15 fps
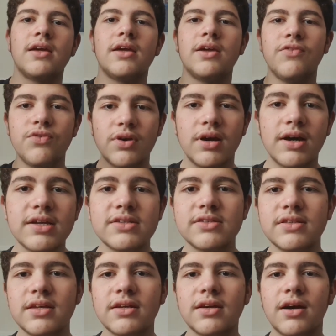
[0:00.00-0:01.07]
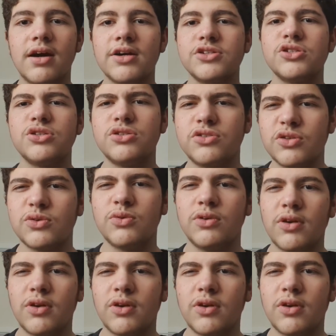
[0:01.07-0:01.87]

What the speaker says: If you guys think I should do